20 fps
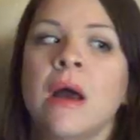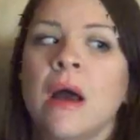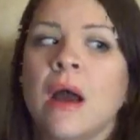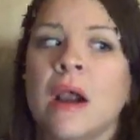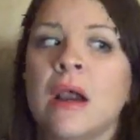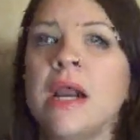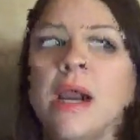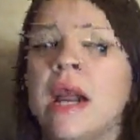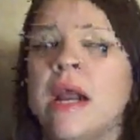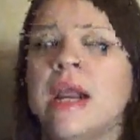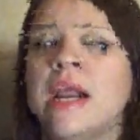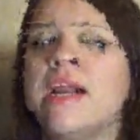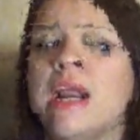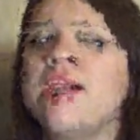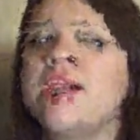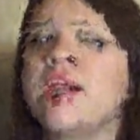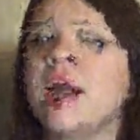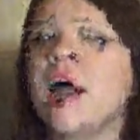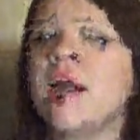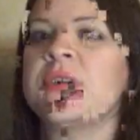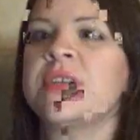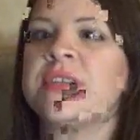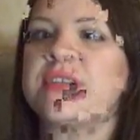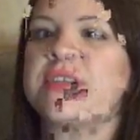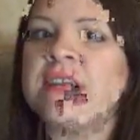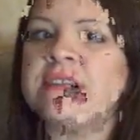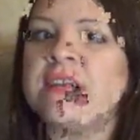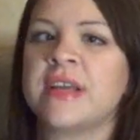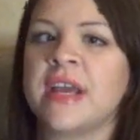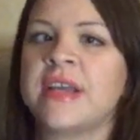Alright, I'm going to start with
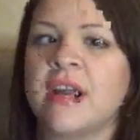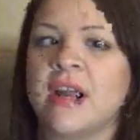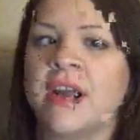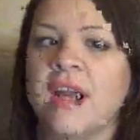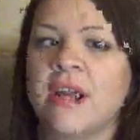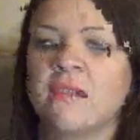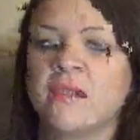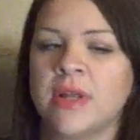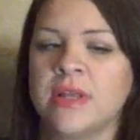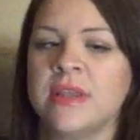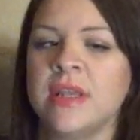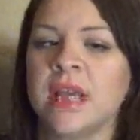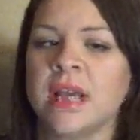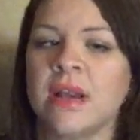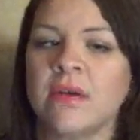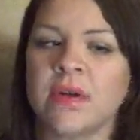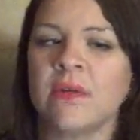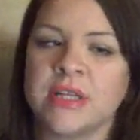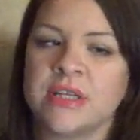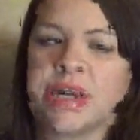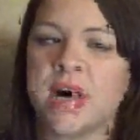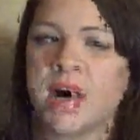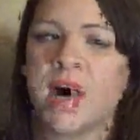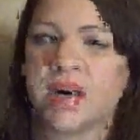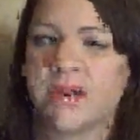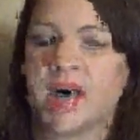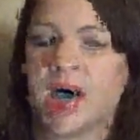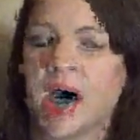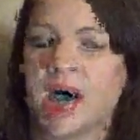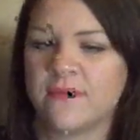skincare, and one thing I want to
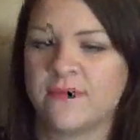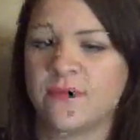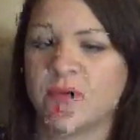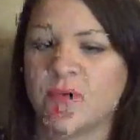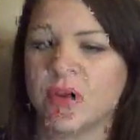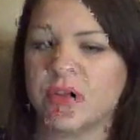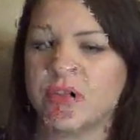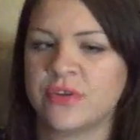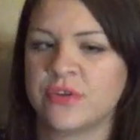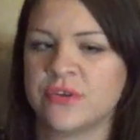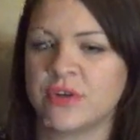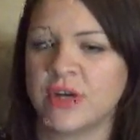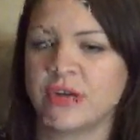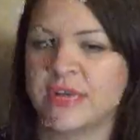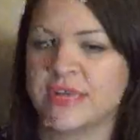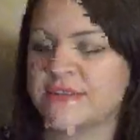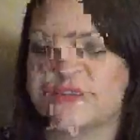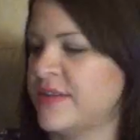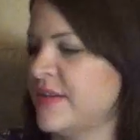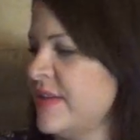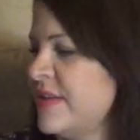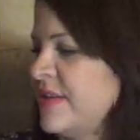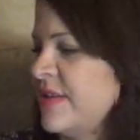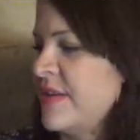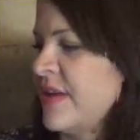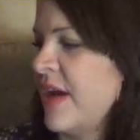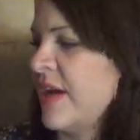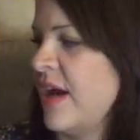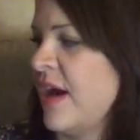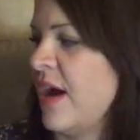talk about for sure is
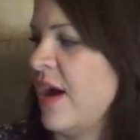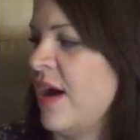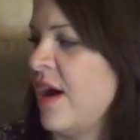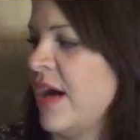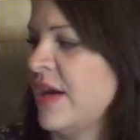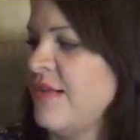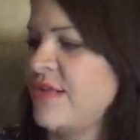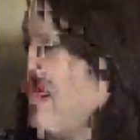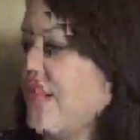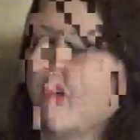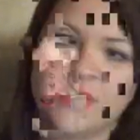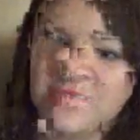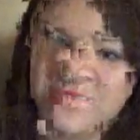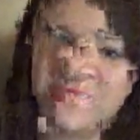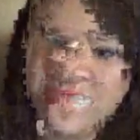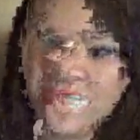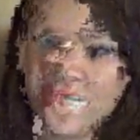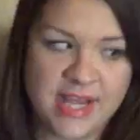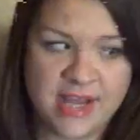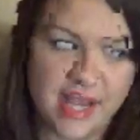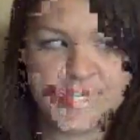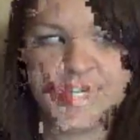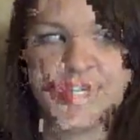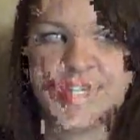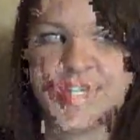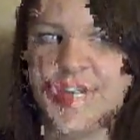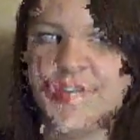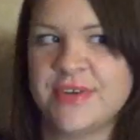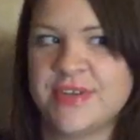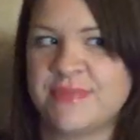this Oz or OZ
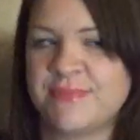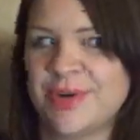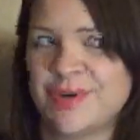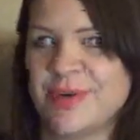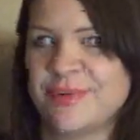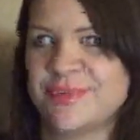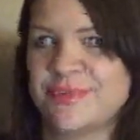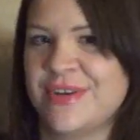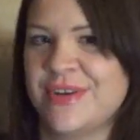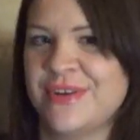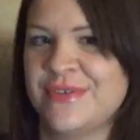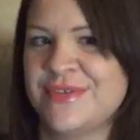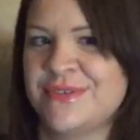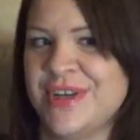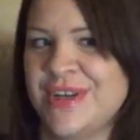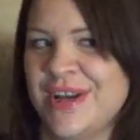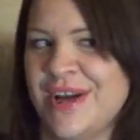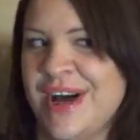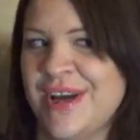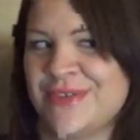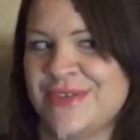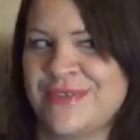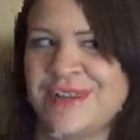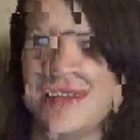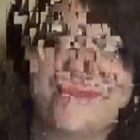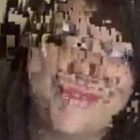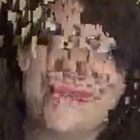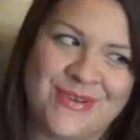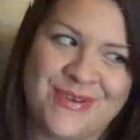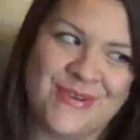Naturals. I always pronounce it OZ Naturals. I
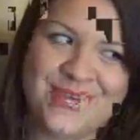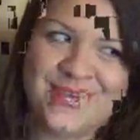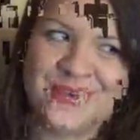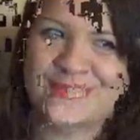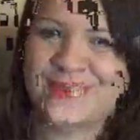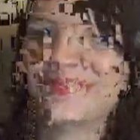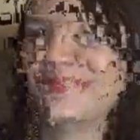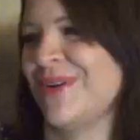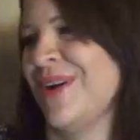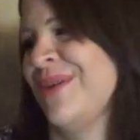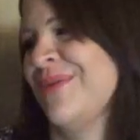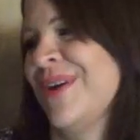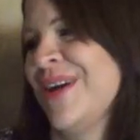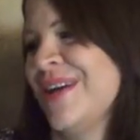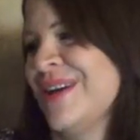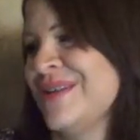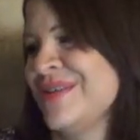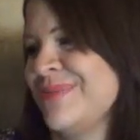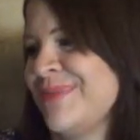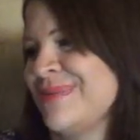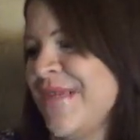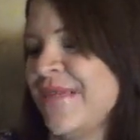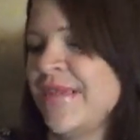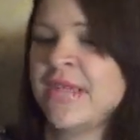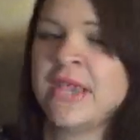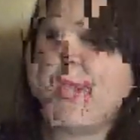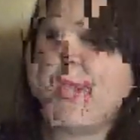have no idea what the right way is, but